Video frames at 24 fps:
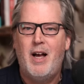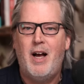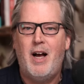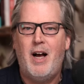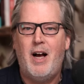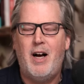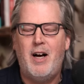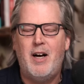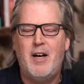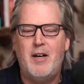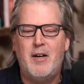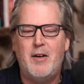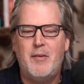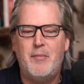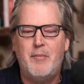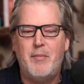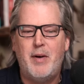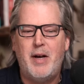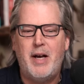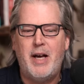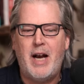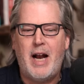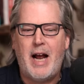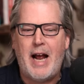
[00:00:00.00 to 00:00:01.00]

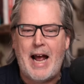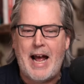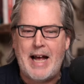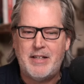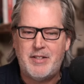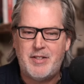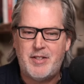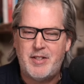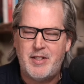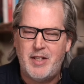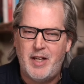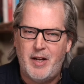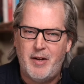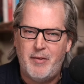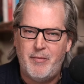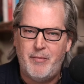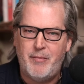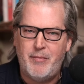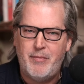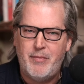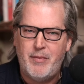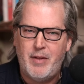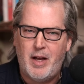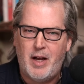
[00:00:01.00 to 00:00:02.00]
And I asked
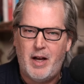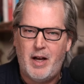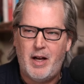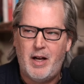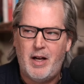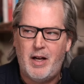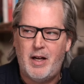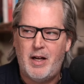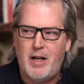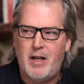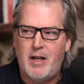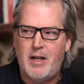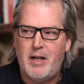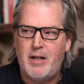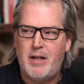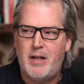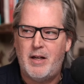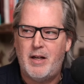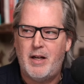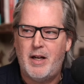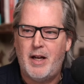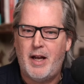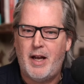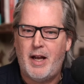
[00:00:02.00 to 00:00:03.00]
them,
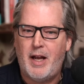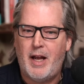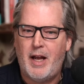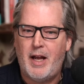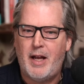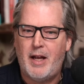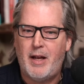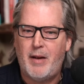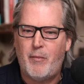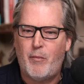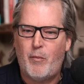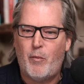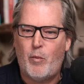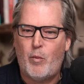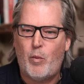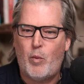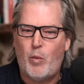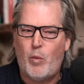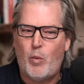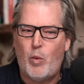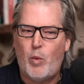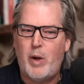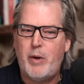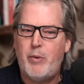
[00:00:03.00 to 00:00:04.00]

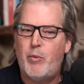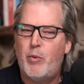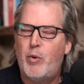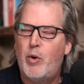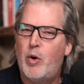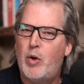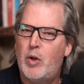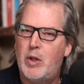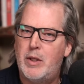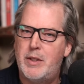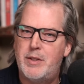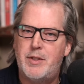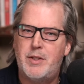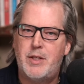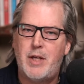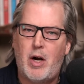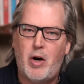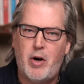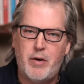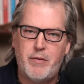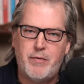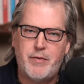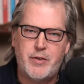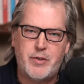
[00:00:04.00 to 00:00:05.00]
what role is
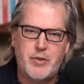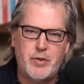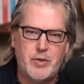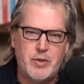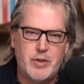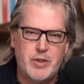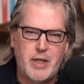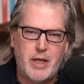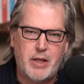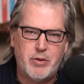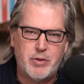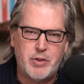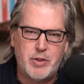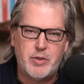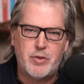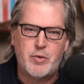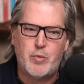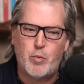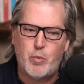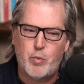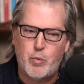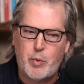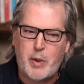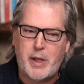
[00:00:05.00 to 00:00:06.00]
artificial
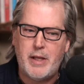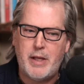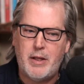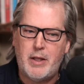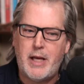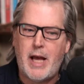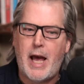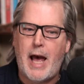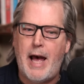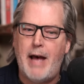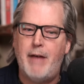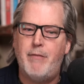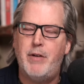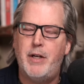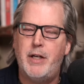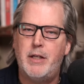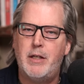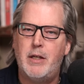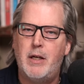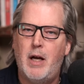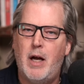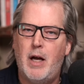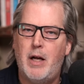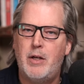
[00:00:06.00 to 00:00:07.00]
intelligence really
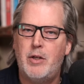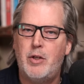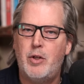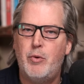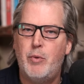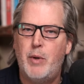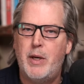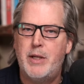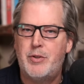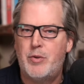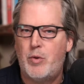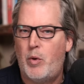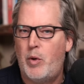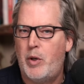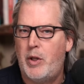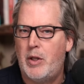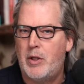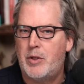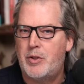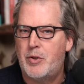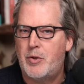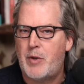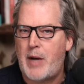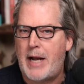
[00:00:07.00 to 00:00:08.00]
having on US oil
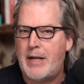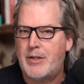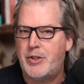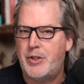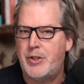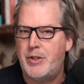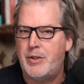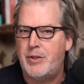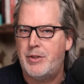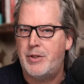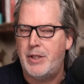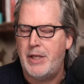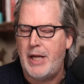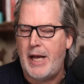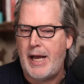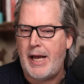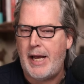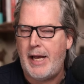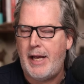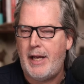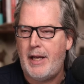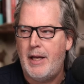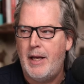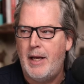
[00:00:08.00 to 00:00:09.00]
extraction
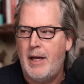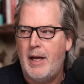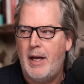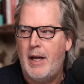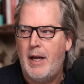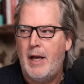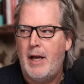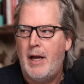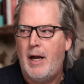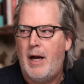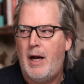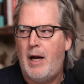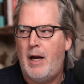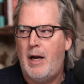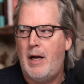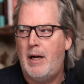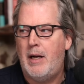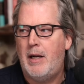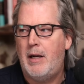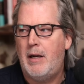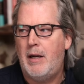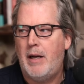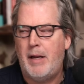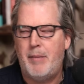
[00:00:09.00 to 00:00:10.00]
today
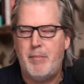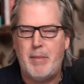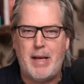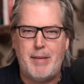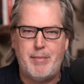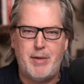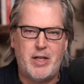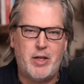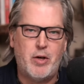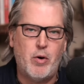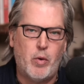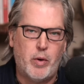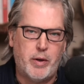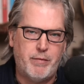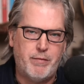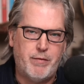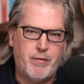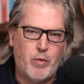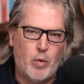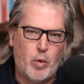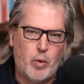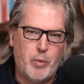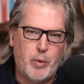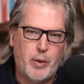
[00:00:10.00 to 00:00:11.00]
and maybe going
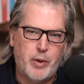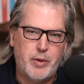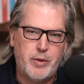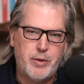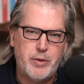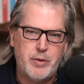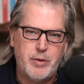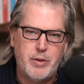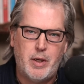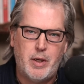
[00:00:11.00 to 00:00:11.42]
forward?